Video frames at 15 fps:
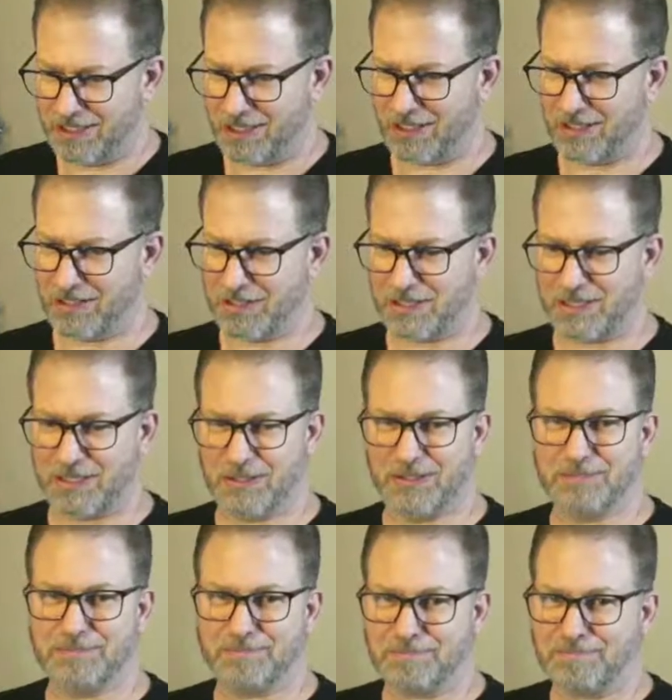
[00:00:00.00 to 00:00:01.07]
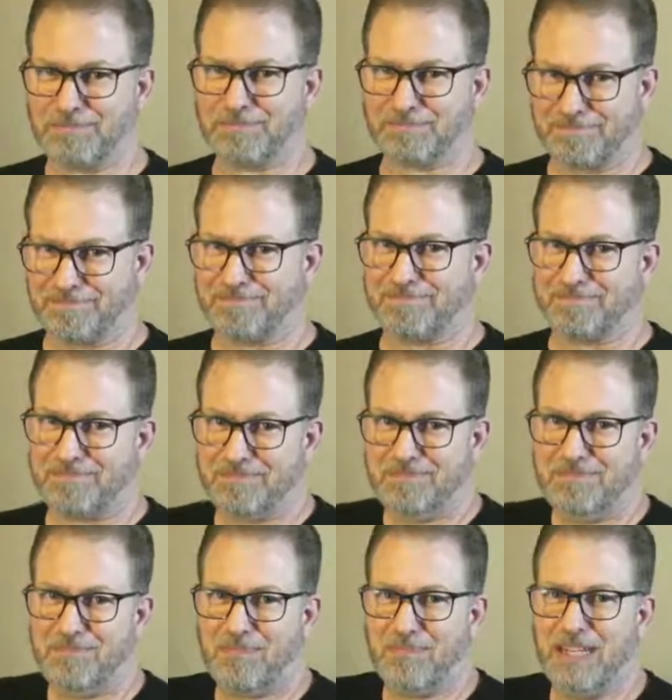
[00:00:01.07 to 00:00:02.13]
hurdles, so
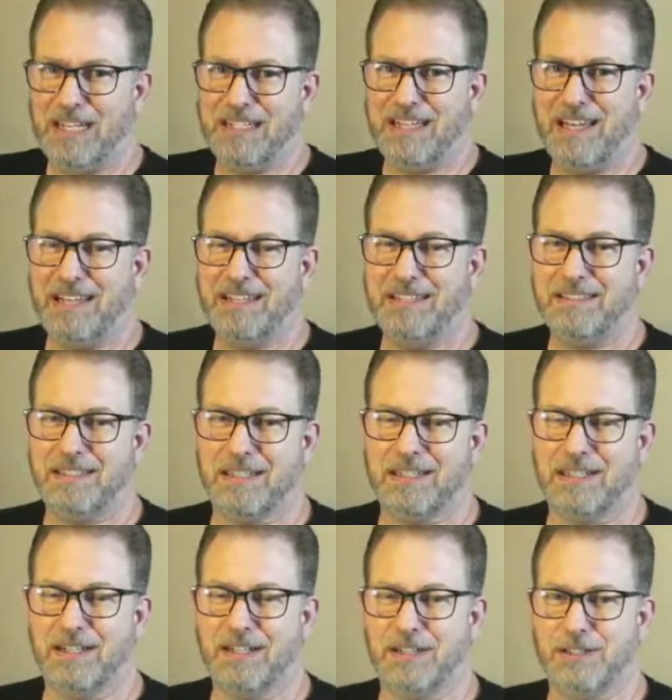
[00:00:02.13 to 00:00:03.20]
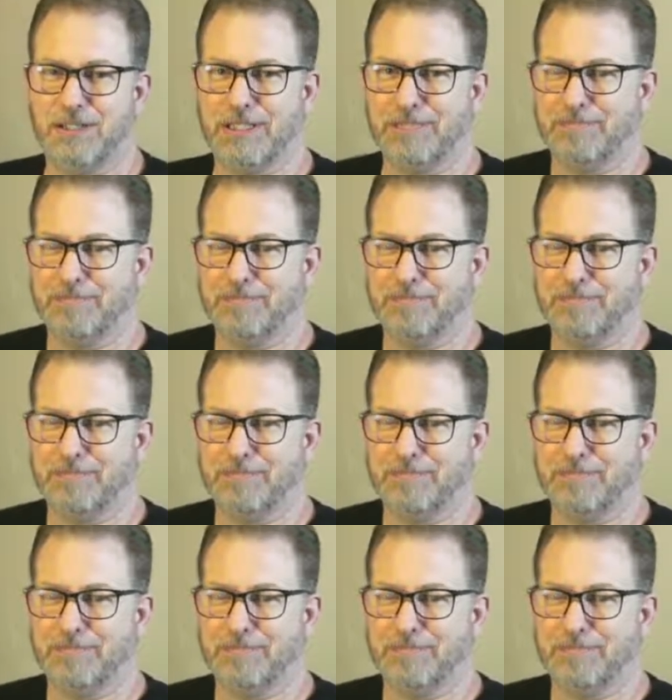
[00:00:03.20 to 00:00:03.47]
yay, technology.